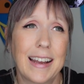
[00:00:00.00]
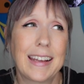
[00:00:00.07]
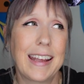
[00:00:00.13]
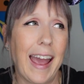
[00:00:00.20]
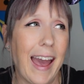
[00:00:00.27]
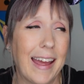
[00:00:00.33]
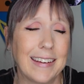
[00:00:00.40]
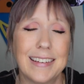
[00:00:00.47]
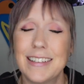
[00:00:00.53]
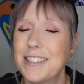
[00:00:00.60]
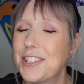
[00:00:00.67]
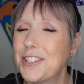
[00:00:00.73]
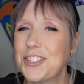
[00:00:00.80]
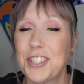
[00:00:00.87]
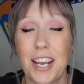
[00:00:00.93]
Again,
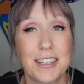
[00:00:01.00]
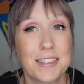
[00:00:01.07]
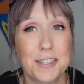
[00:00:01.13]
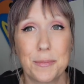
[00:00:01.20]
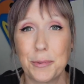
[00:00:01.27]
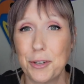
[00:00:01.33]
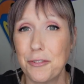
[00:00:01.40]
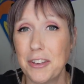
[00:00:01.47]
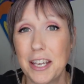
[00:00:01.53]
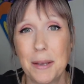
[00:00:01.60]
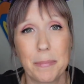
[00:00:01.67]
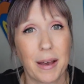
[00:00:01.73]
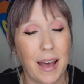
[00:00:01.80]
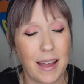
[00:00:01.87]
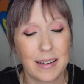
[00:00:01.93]
it's just a movie,
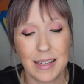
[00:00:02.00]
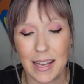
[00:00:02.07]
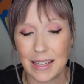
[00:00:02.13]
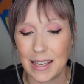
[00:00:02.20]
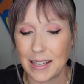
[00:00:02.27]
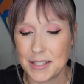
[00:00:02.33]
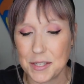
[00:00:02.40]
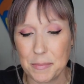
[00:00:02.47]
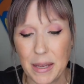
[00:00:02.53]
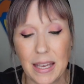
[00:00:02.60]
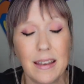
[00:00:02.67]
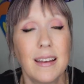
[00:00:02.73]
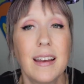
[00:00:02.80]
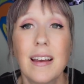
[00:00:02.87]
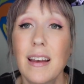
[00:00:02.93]
but it gets
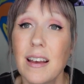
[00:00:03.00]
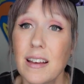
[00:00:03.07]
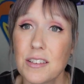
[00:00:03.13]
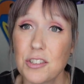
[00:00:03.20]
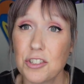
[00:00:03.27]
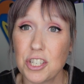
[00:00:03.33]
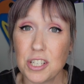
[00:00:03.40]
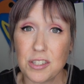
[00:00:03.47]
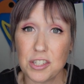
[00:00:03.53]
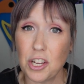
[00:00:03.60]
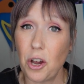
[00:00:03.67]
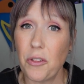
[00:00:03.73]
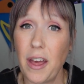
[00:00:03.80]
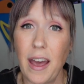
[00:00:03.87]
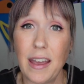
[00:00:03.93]
me. So just
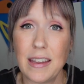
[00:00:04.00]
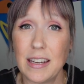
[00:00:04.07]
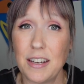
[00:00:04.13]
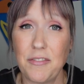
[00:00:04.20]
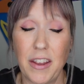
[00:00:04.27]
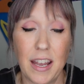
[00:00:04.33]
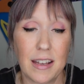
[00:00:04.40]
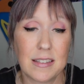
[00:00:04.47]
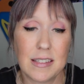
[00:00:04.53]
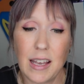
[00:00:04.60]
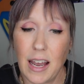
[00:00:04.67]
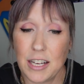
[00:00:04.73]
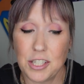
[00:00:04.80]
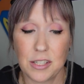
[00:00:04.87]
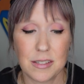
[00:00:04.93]
know that in advance.
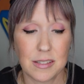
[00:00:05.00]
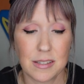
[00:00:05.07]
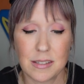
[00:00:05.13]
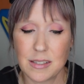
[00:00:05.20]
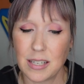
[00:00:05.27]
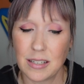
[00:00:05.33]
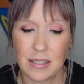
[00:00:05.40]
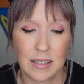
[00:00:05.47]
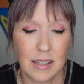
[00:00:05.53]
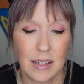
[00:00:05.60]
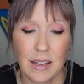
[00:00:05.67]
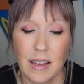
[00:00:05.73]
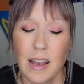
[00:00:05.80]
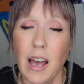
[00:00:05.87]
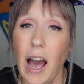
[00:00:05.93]
I just,
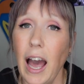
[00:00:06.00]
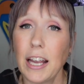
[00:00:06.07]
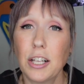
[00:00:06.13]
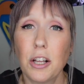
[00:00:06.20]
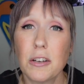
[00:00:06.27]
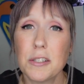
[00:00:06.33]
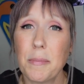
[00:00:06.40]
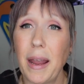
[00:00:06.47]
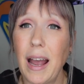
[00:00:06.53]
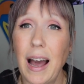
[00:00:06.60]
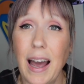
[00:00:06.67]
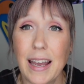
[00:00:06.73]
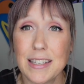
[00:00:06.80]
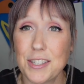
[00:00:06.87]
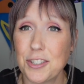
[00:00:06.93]
I close my
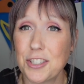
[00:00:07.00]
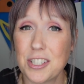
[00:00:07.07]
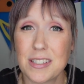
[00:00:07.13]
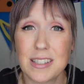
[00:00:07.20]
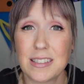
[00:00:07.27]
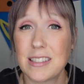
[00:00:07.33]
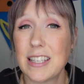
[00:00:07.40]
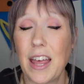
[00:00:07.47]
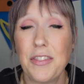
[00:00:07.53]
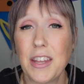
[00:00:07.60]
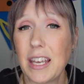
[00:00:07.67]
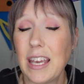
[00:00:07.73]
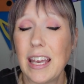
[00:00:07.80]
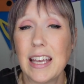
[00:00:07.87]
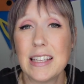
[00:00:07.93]
eyes or just send the
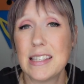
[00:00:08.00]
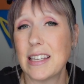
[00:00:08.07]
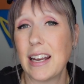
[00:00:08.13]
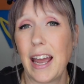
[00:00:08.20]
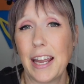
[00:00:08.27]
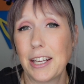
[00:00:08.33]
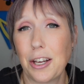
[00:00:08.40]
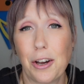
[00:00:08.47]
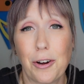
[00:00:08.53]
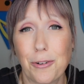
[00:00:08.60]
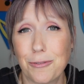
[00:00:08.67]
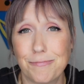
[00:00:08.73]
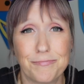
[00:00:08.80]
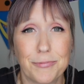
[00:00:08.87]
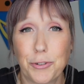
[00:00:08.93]
kids and I
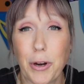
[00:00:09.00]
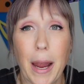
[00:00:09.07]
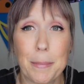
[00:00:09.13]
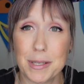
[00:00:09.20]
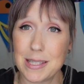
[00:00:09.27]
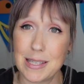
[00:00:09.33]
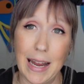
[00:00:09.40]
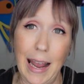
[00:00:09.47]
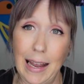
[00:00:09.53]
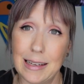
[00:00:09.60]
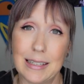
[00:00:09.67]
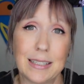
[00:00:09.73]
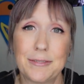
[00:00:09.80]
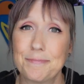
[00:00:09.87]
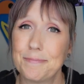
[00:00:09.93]
go grab a
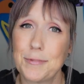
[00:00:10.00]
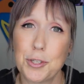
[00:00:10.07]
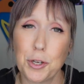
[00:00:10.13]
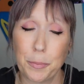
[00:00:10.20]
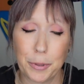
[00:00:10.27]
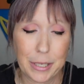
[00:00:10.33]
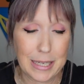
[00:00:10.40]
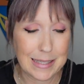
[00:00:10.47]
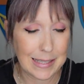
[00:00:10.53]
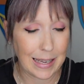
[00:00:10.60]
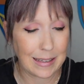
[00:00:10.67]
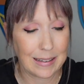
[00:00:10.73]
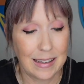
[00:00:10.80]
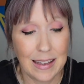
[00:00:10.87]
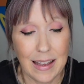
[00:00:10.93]
snack. Super
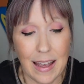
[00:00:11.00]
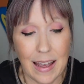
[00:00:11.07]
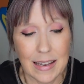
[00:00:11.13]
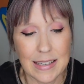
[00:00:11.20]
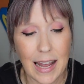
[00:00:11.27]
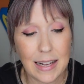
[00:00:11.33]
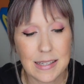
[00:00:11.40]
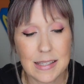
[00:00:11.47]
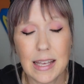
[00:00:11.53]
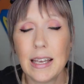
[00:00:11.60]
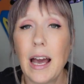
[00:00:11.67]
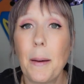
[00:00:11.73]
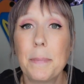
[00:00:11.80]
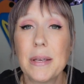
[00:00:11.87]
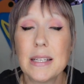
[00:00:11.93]
easy. Next thing
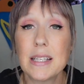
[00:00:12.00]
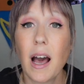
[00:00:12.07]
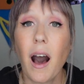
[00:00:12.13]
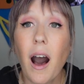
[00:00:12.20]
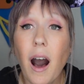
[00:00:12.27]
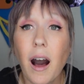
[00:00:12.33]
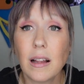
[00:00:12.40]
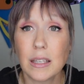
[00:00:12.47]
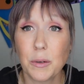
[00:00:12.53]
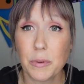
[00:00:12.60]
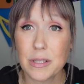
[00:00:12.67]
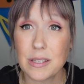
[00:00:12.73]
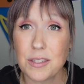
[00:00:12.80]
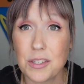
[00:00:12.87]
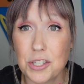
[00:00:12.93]
up is
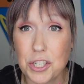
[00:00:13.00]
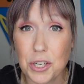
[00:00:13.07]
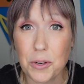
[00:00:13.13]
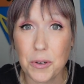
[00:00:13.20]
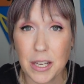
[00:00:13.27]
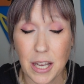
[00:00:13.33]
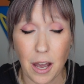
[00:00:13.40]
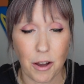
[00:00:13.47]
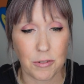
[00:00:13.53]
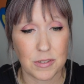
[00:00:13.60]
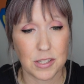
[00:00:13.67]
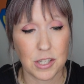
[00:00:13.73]
Hollywood Studios.